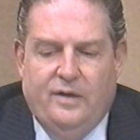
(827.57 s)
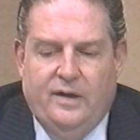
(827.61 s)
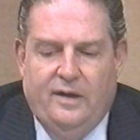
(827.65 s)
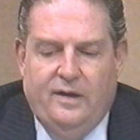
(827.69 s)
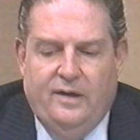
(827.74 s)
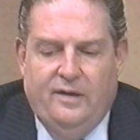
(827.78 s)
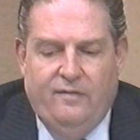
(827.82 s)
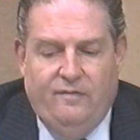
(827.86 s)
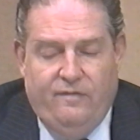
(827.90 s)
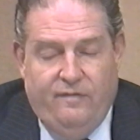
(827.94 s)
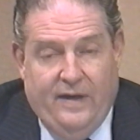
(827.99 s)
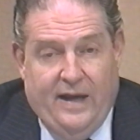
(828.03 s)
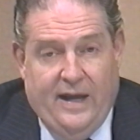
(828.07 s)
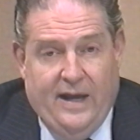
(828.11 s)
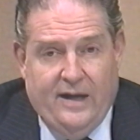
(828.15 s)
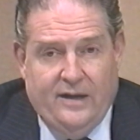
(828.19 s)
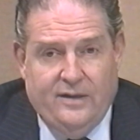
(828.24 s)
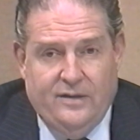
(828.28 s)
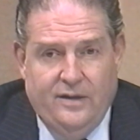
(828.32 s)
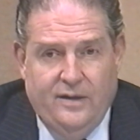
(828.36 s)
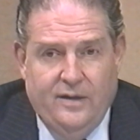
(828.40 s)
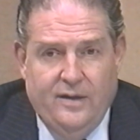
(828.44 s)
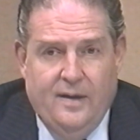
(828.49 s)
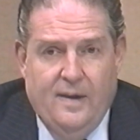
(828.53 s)
and in
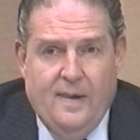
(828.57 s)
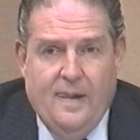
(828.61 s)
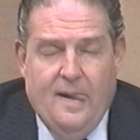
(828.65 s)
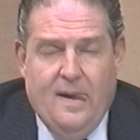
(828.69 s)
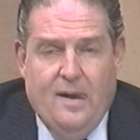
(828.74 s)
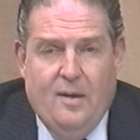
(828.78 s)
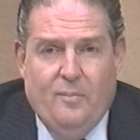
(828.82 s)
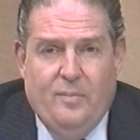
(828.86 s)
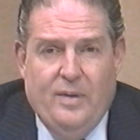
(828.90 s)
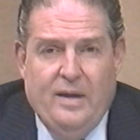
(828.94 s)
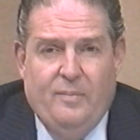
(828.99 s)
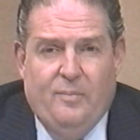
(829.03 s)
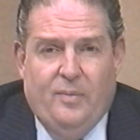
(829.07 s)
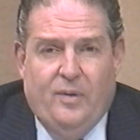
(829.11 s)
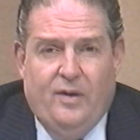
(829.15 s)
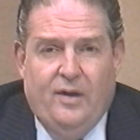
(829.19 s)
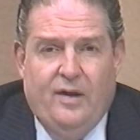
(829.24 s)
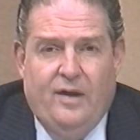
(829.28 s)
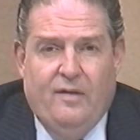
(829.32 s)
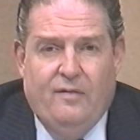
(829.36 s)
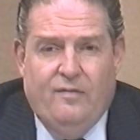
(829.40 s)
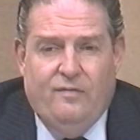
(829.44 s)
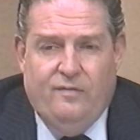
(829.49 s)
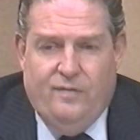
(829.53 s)
fact, people
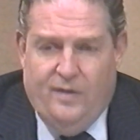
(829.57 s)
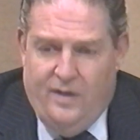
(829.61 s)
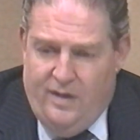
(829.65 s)
have